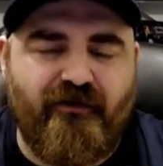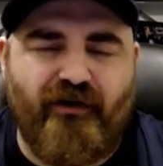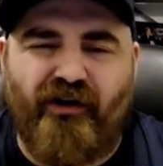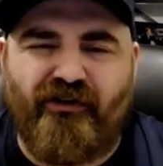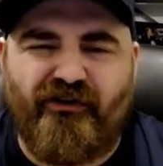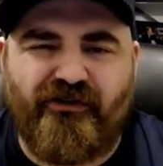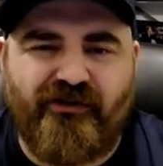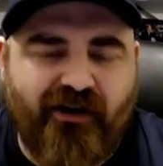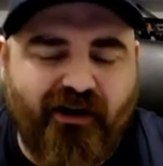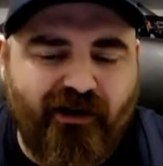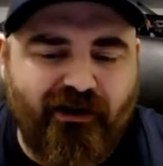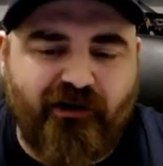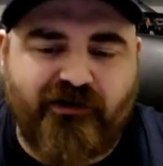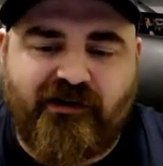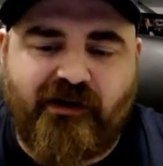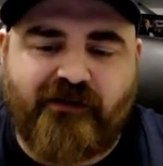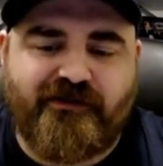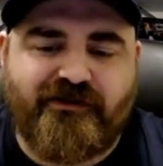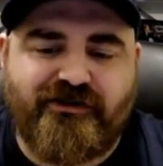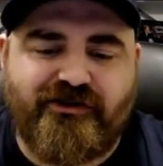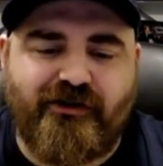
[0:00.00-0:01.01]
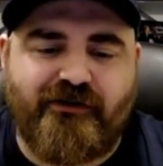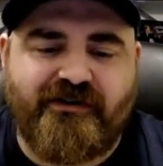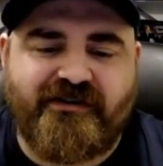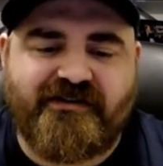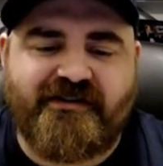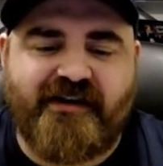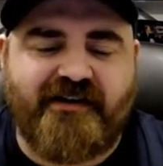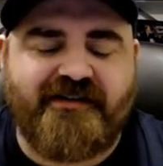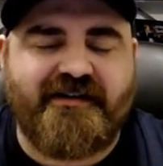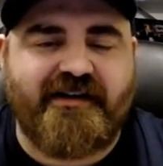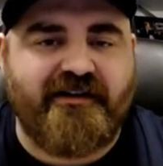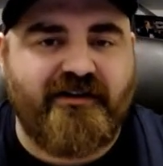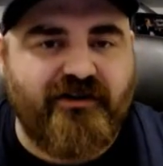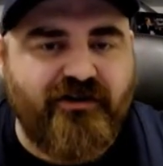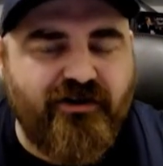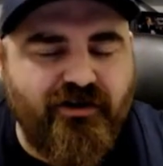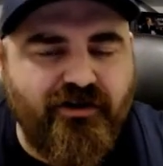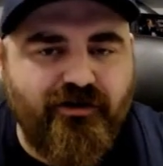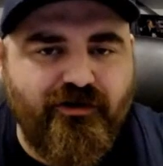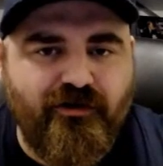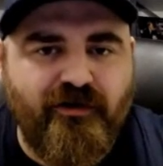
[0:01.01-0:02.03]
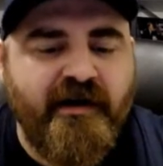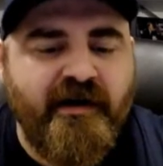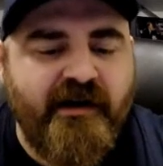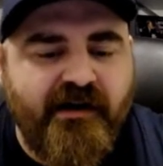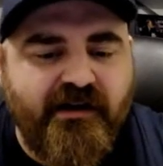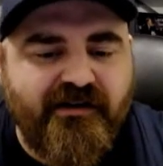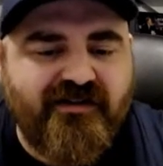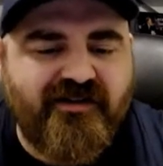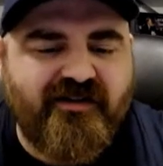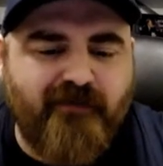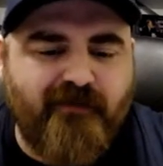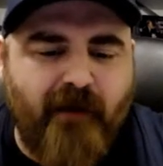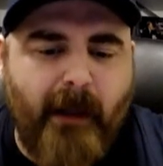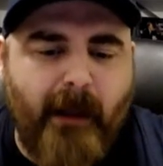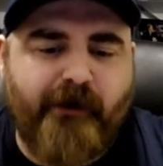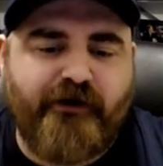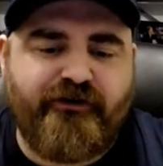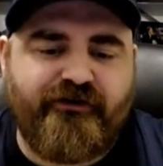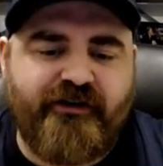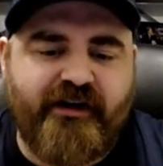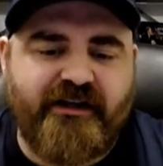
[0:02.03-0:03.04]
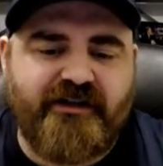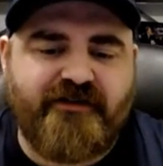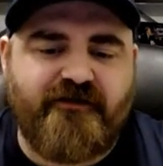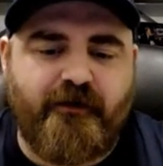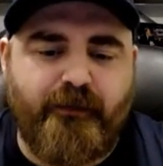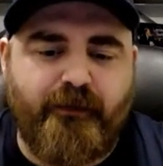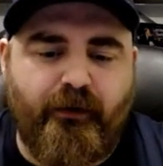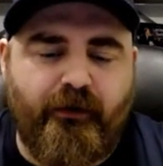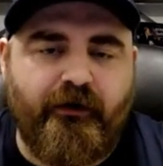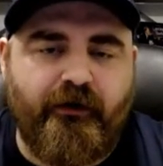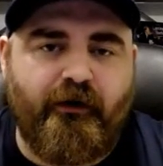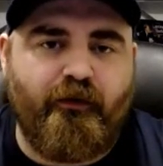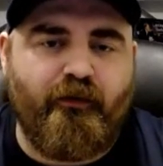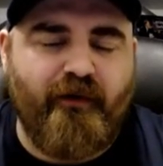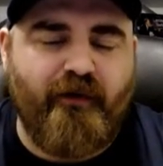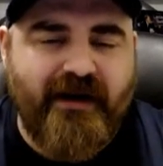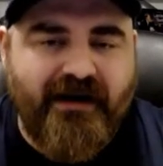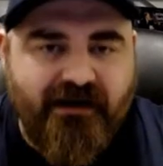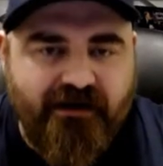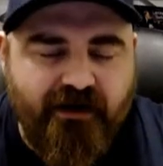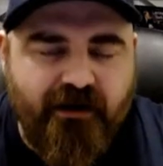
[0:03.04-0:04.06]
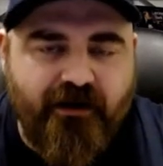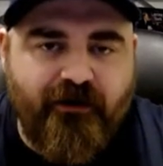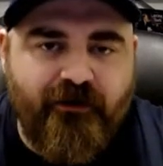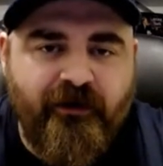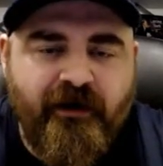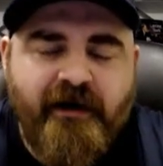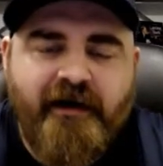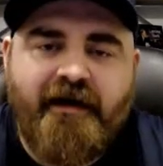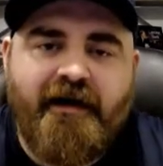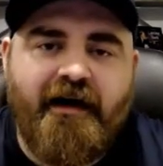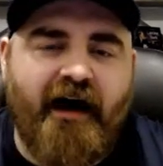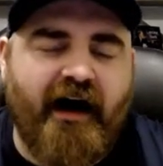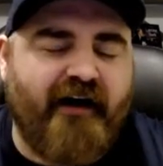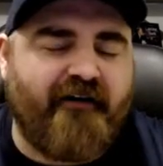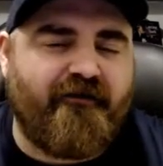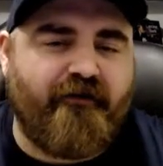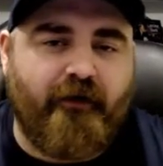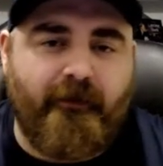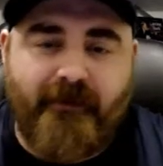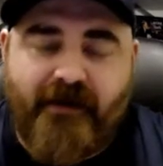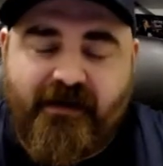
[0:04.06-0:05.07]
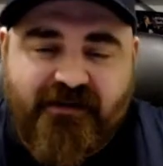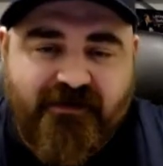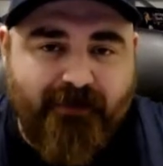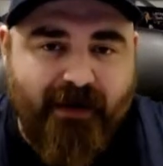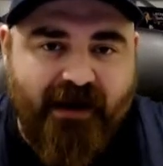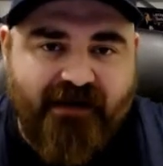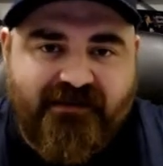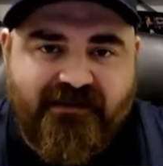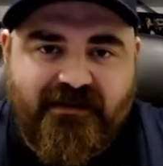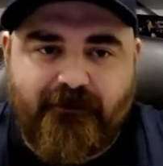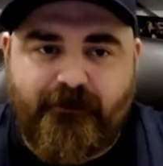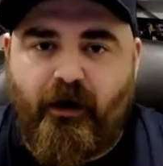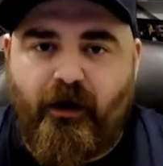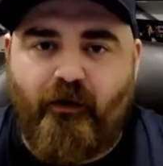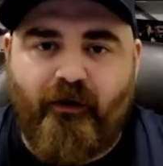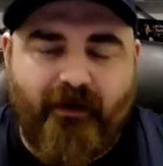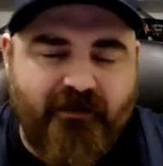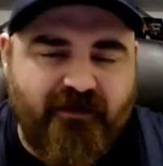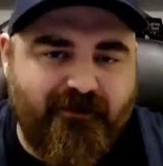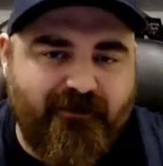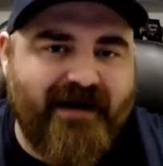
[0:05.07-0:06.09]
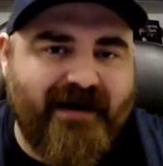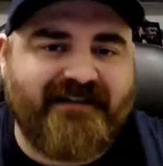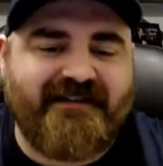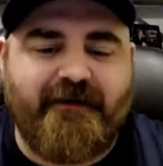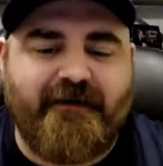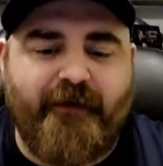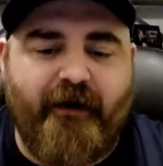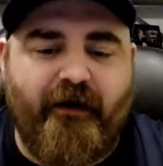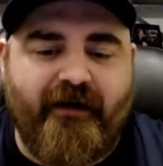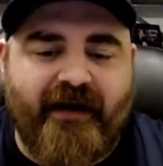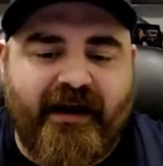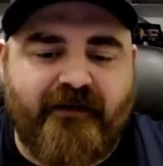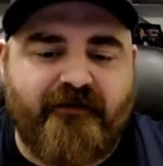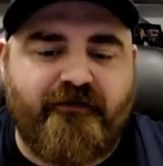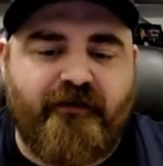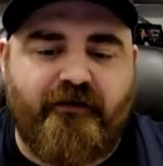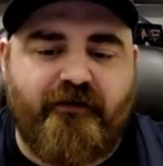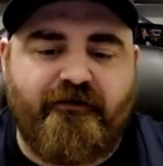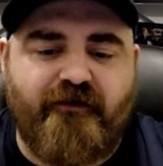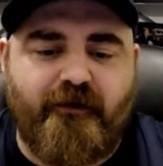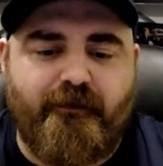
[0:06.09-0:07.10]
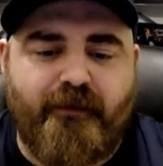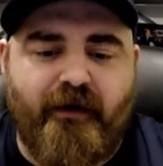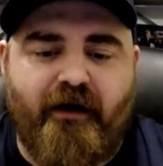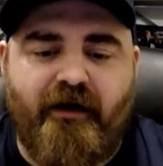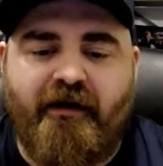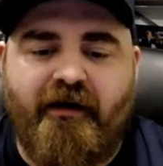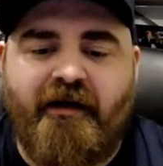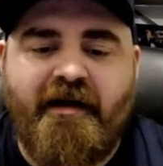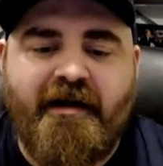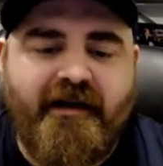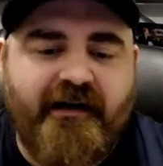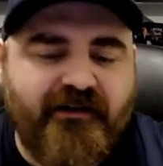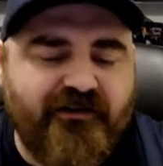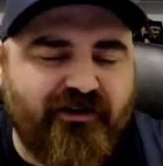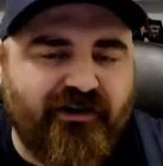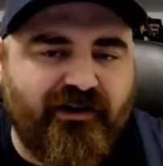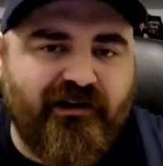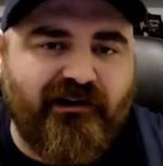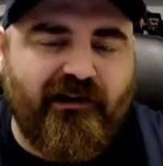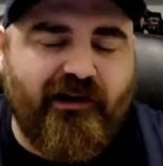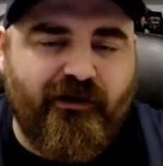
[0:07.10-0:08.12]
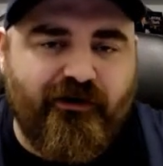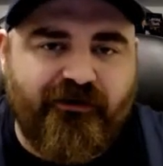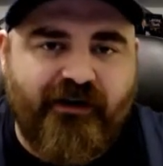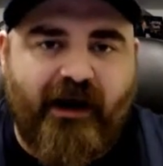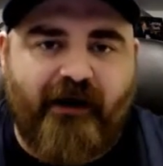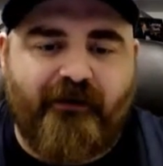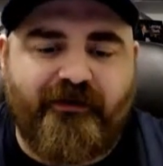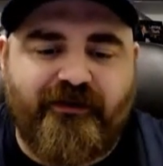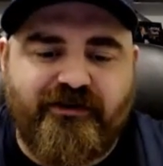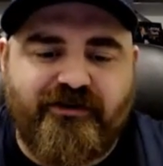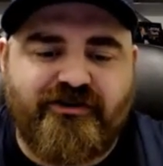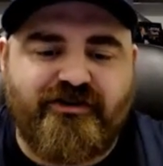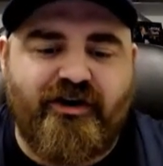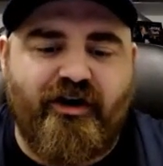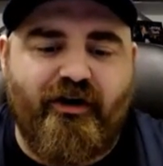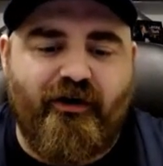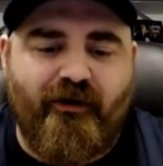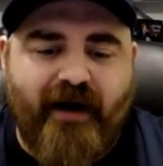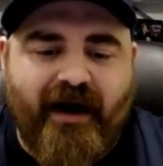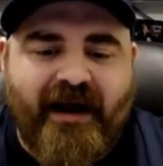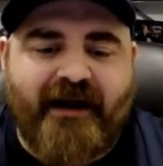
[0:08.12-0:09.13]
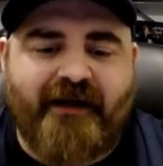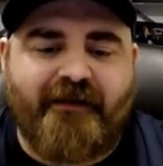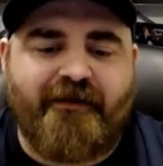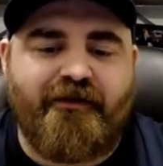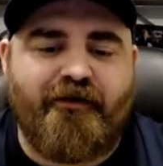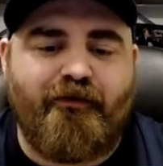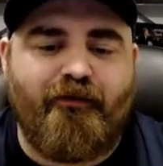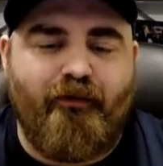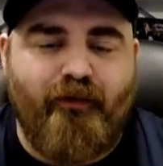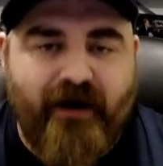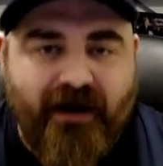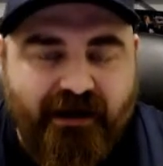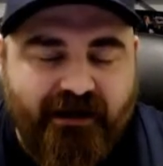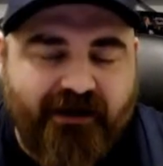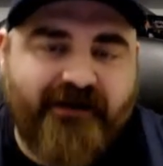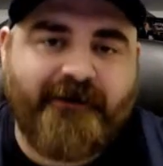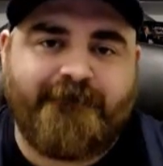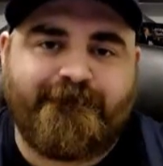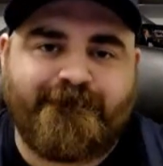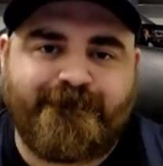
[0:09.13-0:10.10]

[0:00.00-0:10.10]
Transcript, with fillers: We're also going to close out the show discussing the new, smaller transfer portal window uh, for men's basketball, women's basketball, and for football to close out the show and the week.